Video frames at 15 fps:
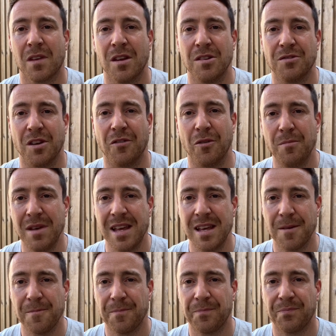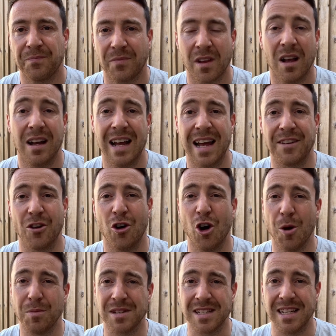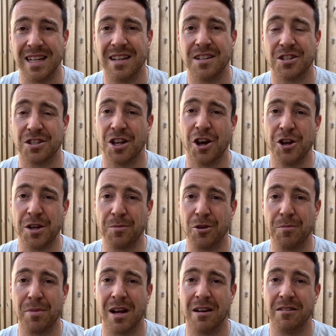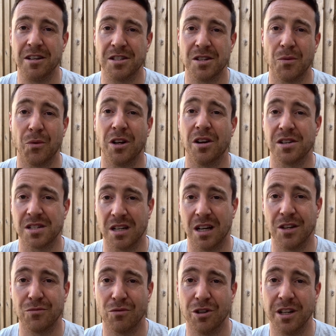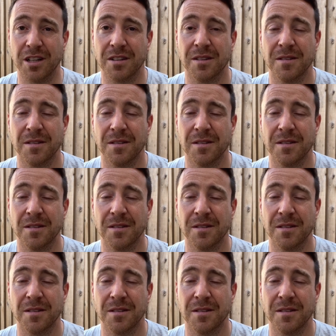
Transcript: So for me, I had the opposite to the honeymoon period when I started running.